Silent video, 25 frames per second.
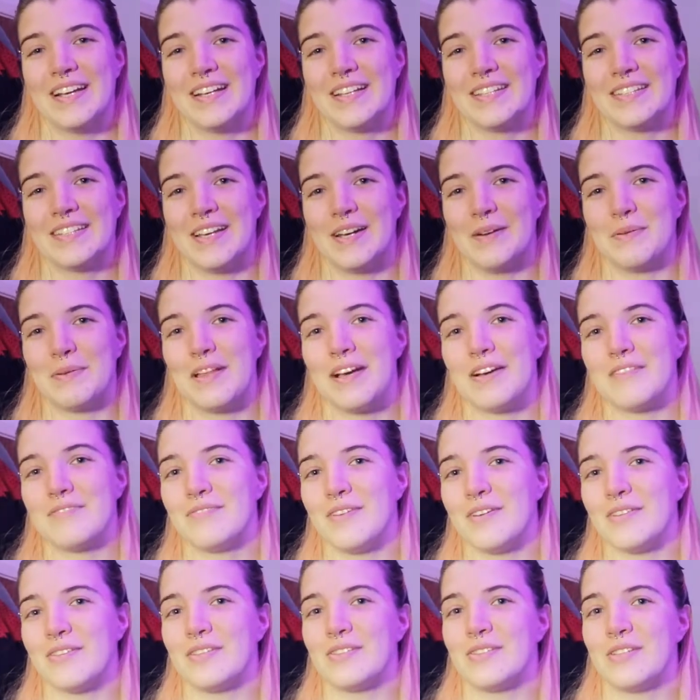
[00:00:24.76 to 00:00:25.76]
So without
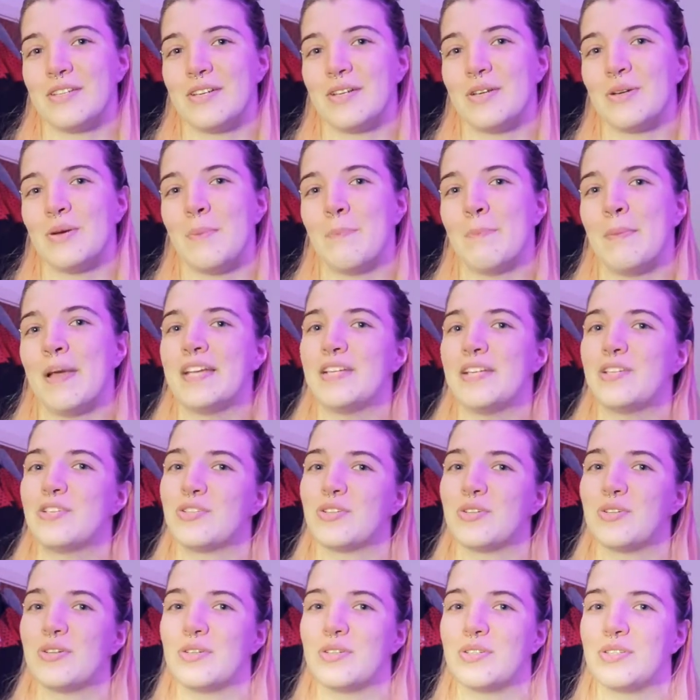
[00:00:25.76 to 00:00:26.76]
further ado, make
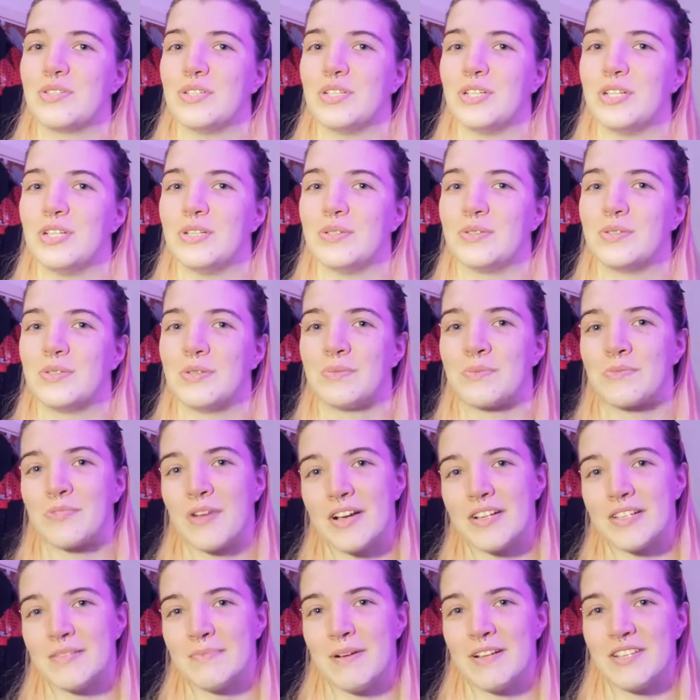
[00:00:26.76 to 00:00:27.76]
sure to
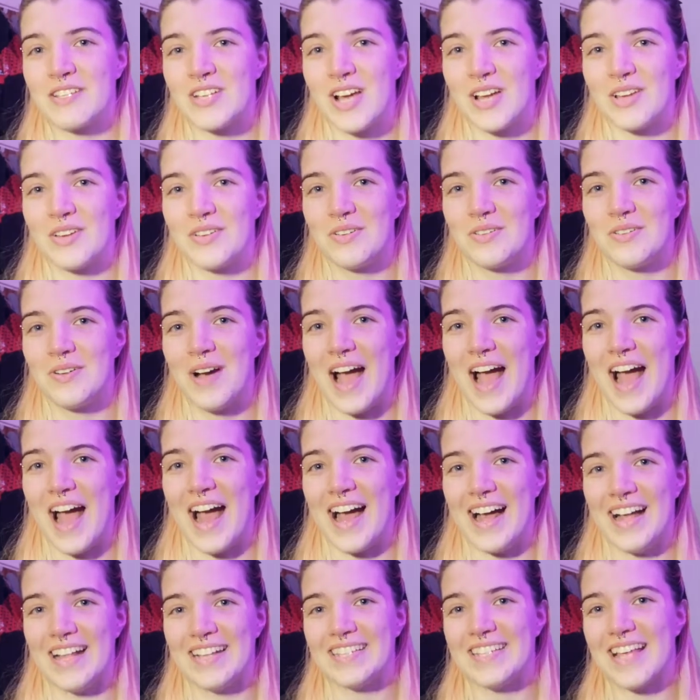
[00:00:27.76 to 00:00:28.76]
subscribe to my channel
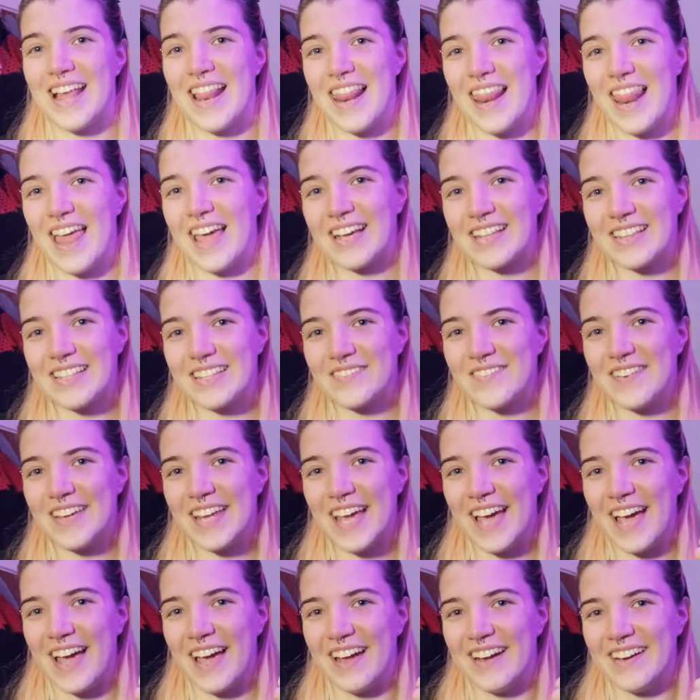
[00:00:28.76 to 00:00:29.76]
and like this
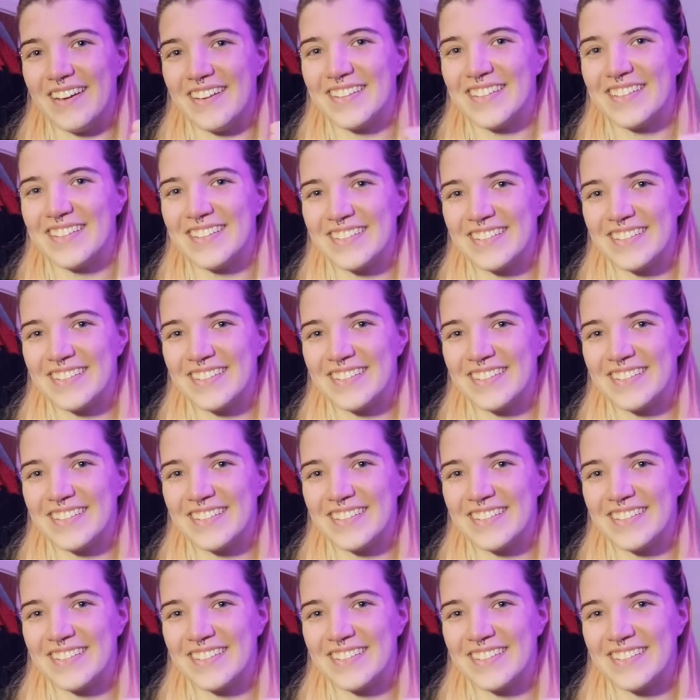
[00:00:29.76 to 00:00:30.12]
video.